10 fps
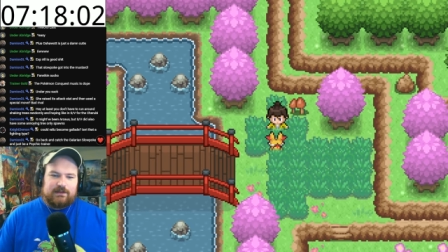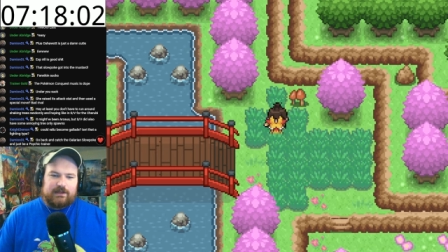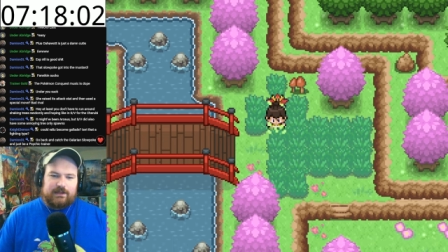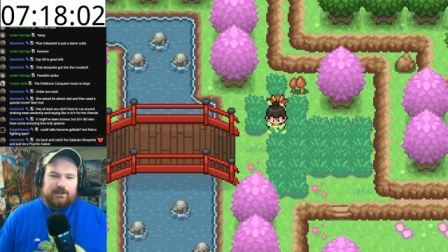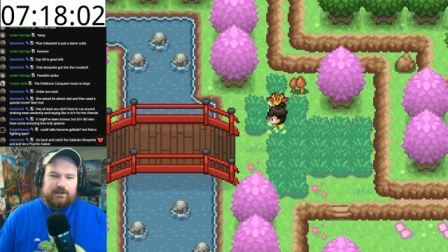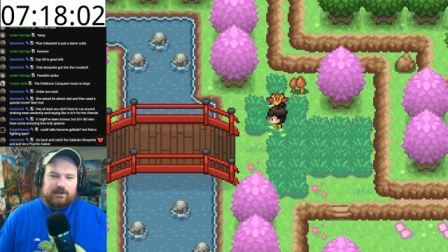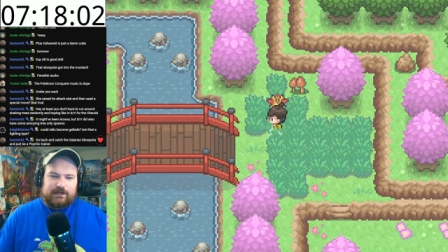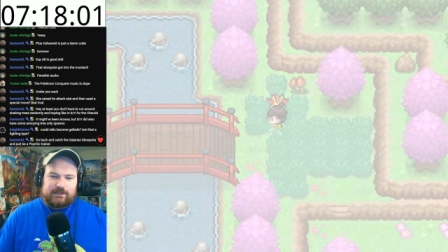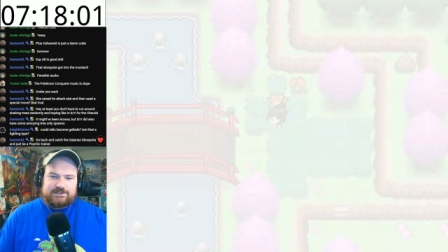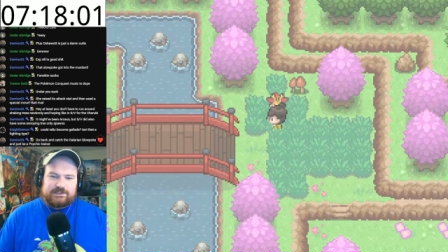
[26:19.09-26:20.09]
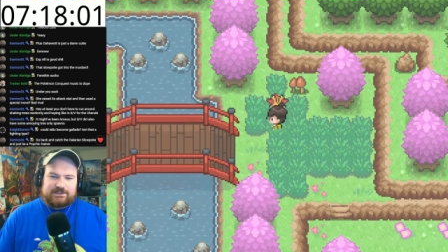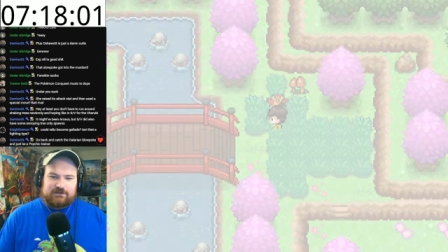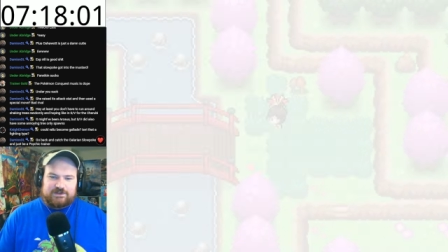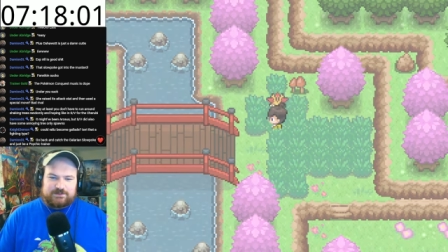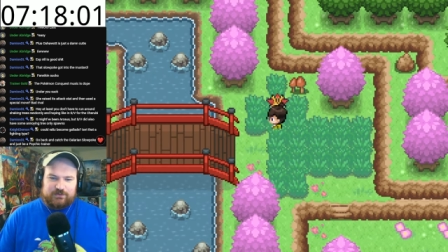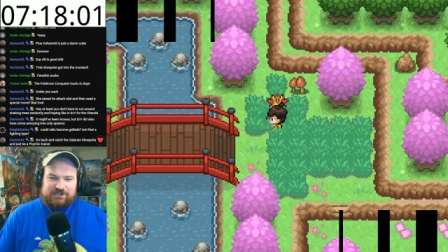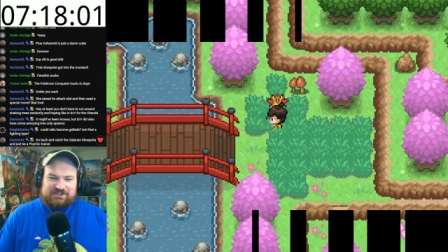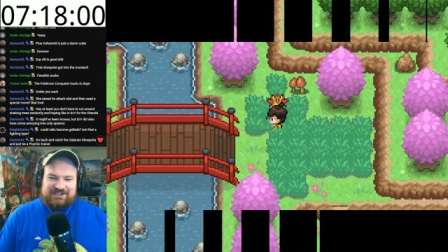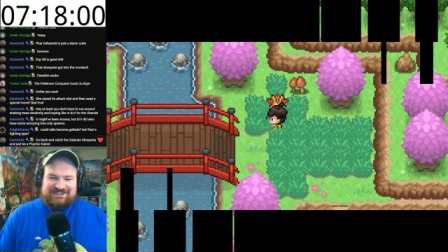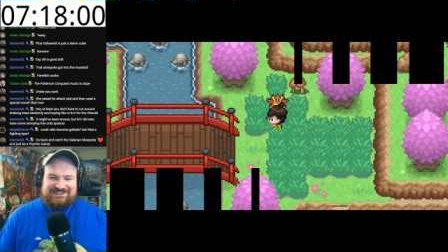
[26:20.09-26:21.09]
Alright, let's at least cross the
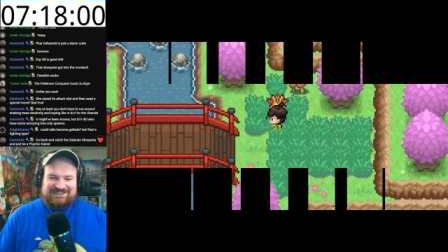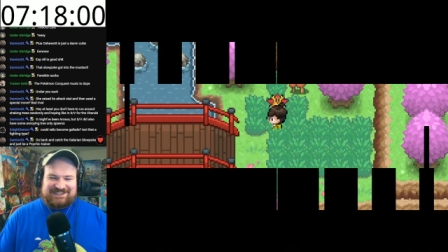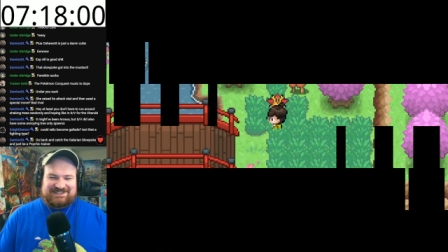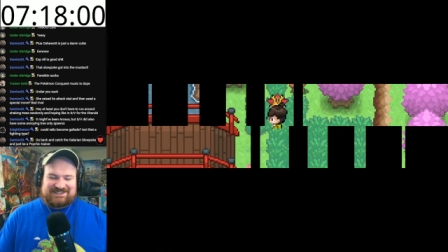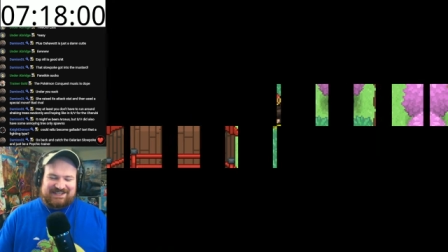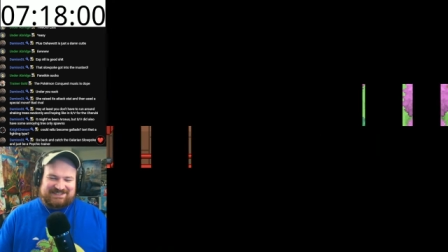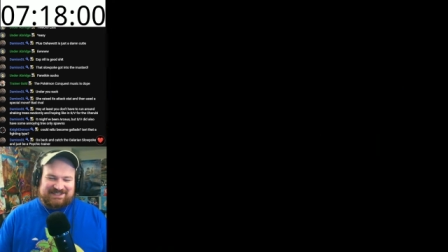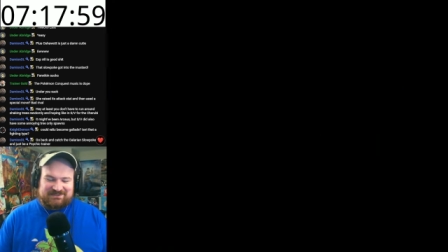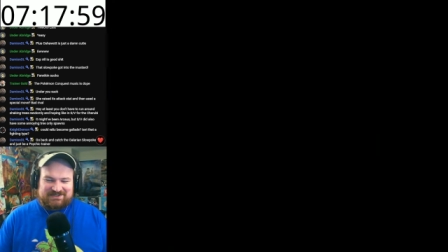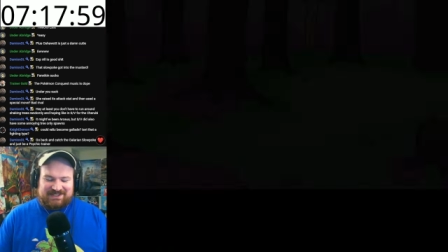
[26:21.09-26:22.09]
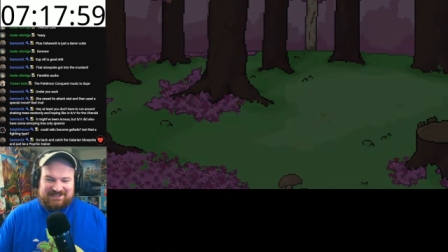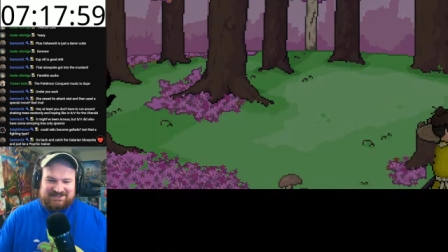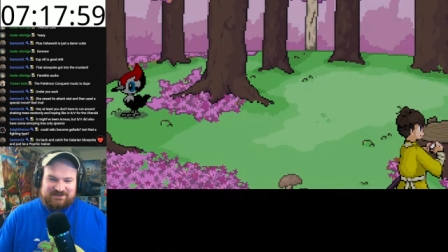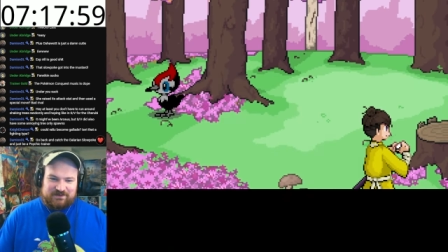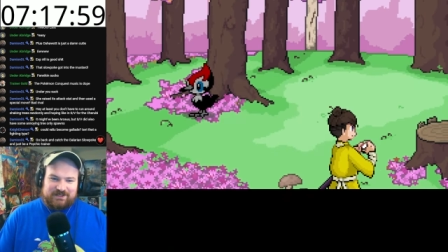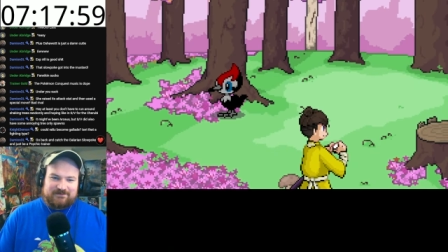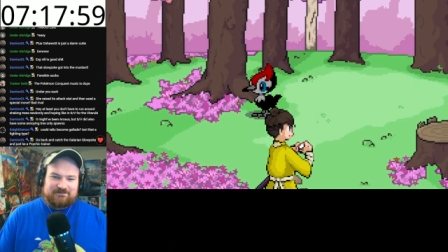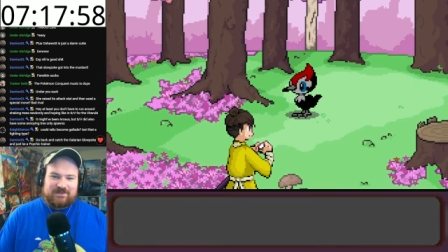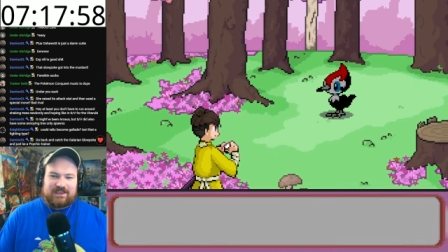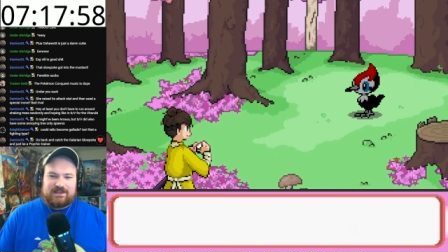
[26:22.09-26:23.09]
bridge. Let's see if there's anything else over there.
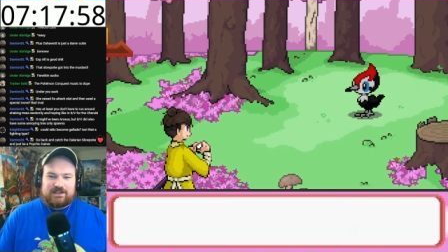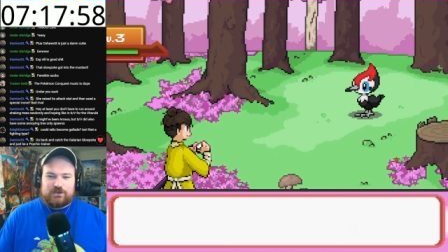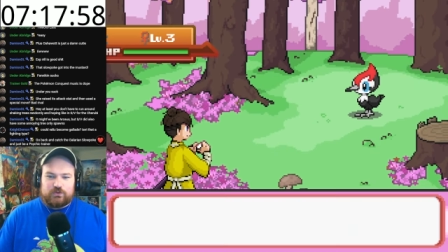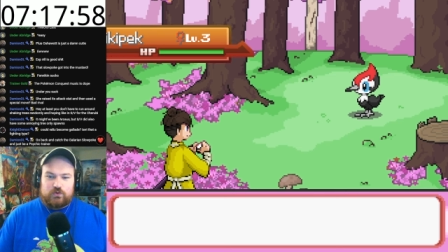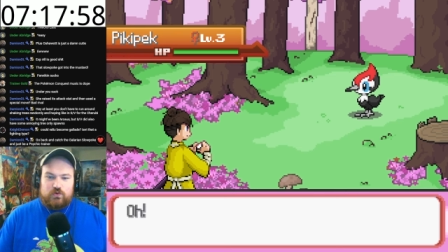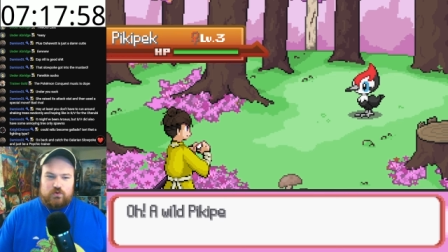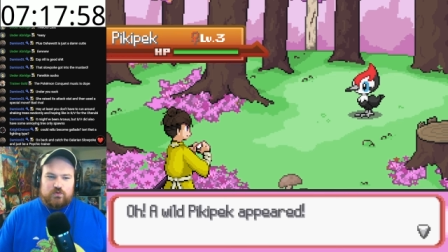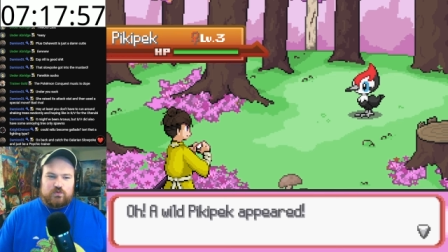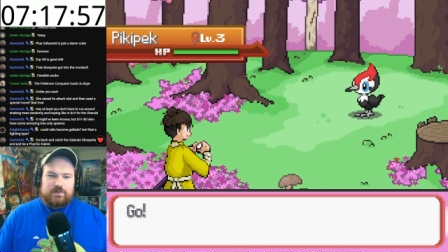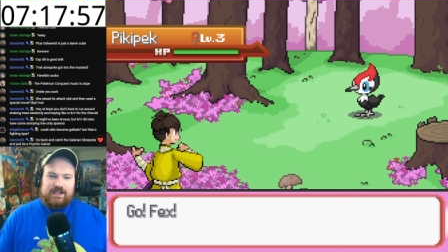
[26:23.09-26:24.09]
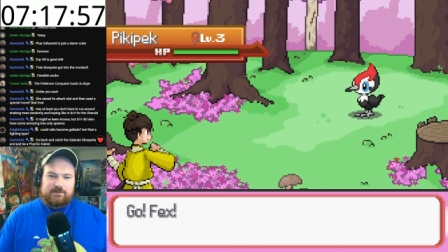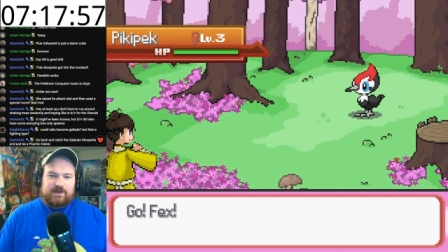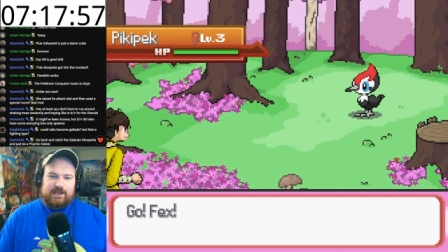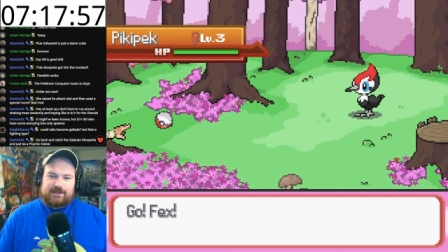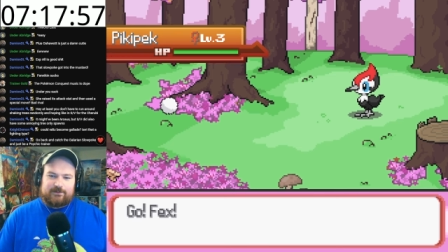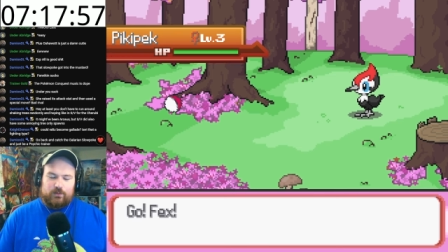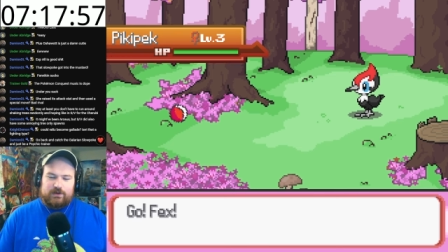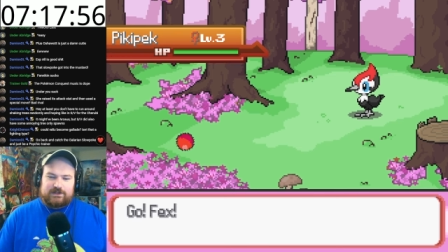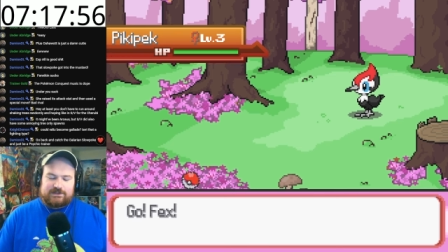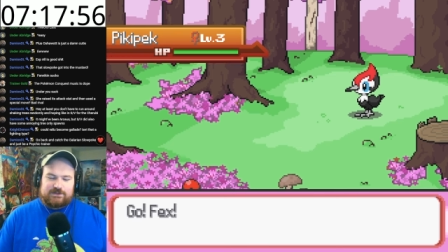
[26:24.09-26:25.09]
Ooh, Pikipek! If I
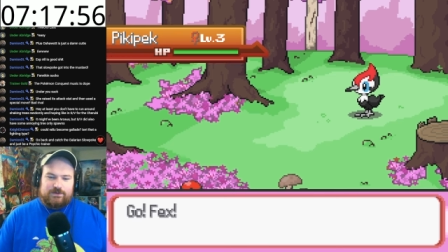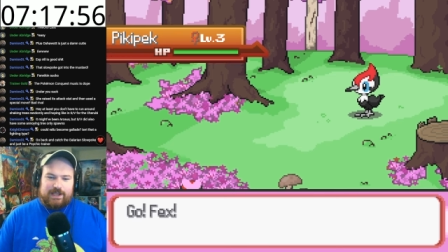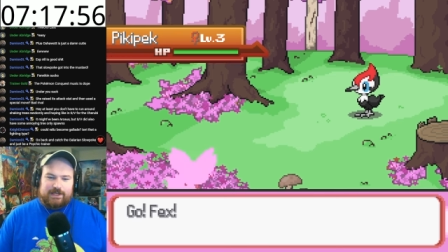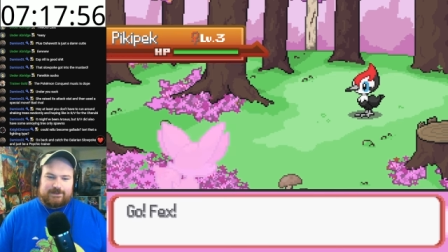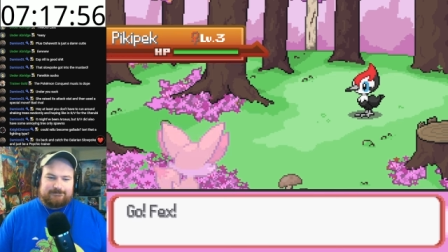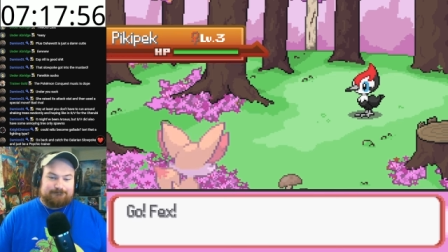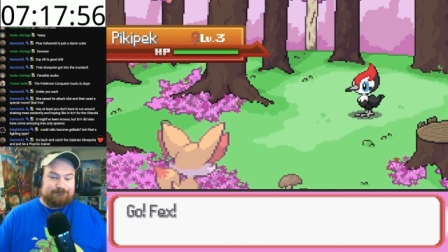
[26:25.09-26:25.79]
wanted a two-cannon.